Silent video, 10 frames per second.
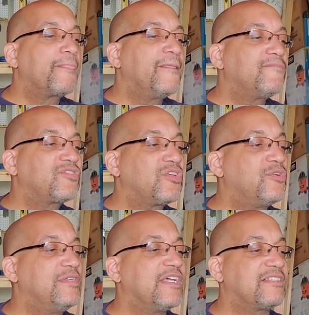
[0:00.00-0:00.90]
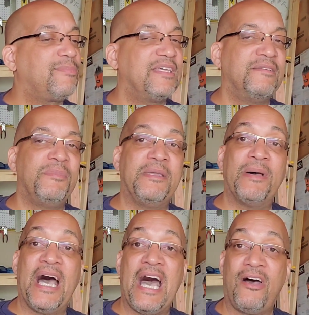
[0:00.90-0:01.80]
So he explained to me
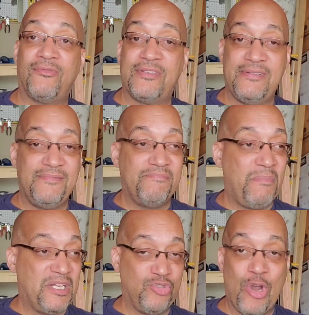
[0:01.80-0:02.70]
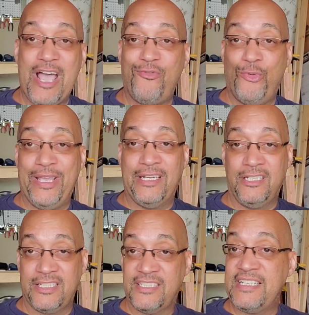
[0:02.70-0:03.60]
about how my driveway
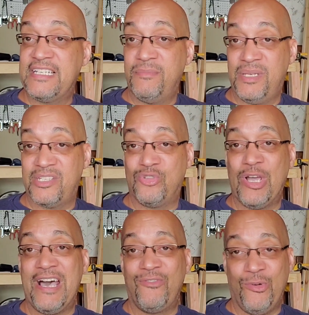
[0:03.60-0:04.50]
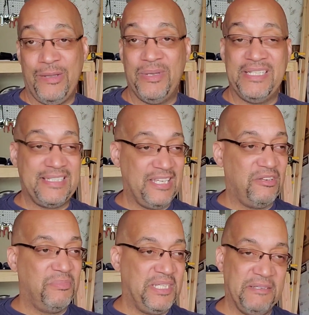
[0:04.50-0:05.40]
looked. It's not the best driveway, but he's
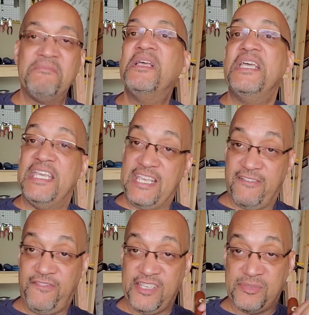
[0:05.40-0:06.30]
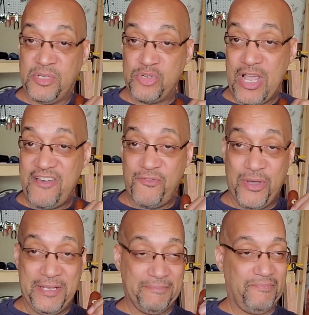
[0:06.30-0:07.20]
telling me he could fix my driveway,
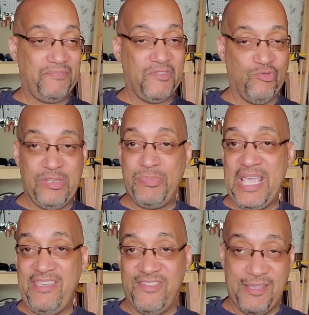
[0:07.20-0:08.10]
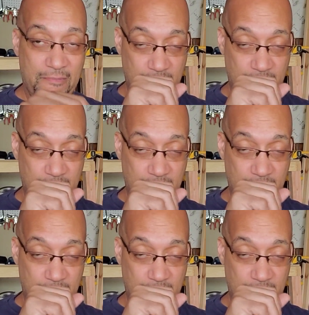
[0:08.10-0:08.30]
repave it.